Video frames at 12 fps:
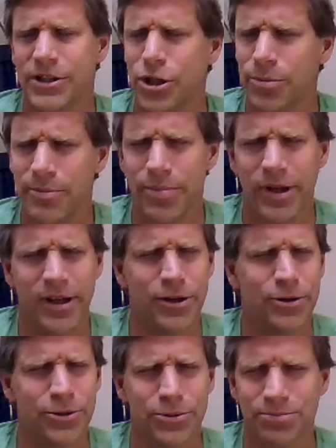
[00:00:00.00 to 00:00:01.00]
human being
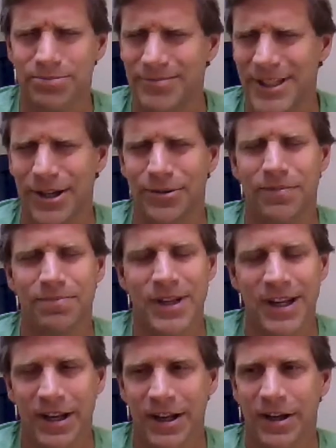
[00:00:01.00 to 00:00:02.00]
who you know
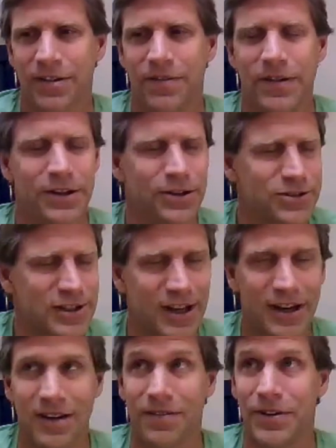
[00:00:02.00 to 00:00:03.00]
feels
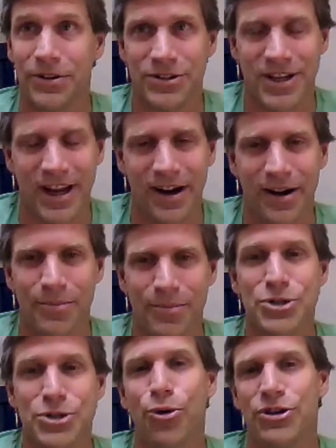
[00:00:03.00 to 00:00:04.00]
love, feels care,
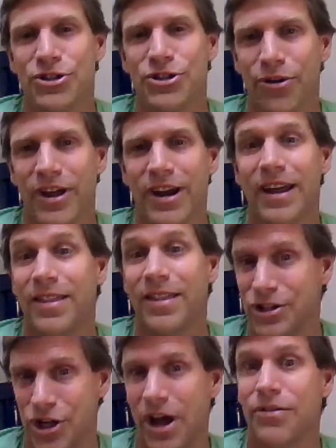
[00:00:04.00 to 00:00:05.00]
much more so than I
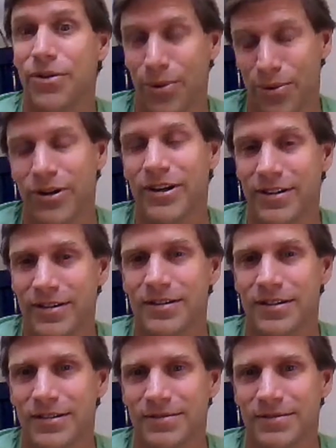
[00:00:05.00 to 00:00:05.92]
think Jethro would.